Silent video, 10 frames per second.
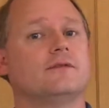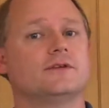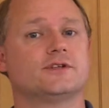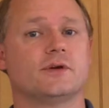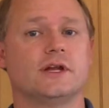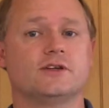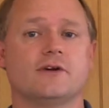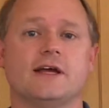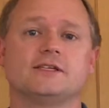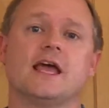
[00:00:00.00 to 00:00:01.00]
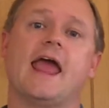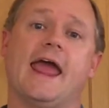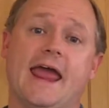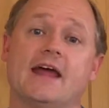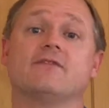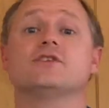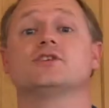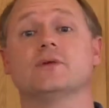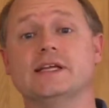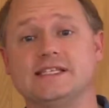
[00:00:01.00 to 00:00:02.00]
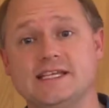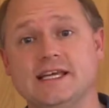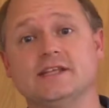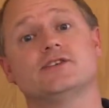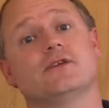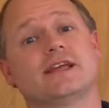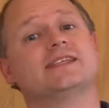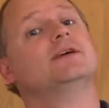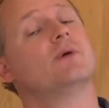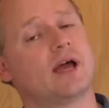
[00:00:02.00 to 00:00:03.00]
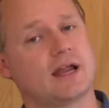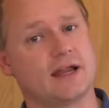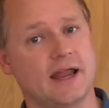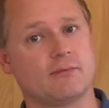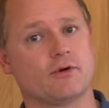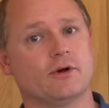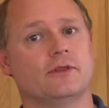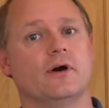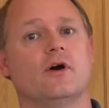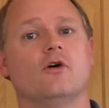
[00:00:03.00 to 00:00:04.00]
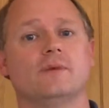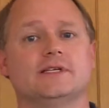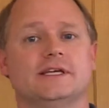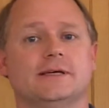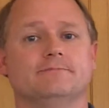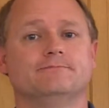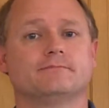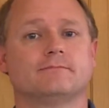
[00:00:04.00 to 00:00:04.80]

the street address, and the street scene so they can see what kind of neighborhood the home is in.